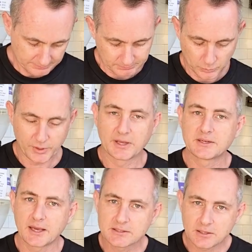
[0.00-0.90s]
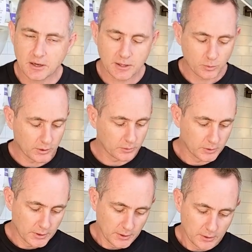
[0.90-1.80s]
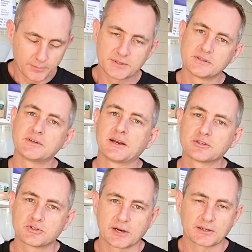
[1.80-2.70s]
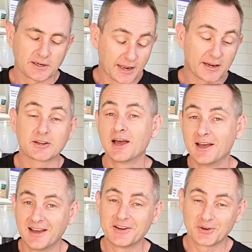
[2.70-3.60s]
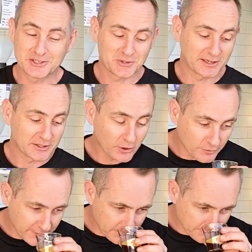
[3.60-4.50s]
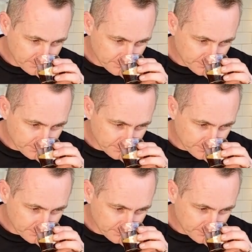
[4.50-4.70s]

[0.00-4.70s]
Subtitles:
what do they taste like? Well, this is an under-extracted coffee.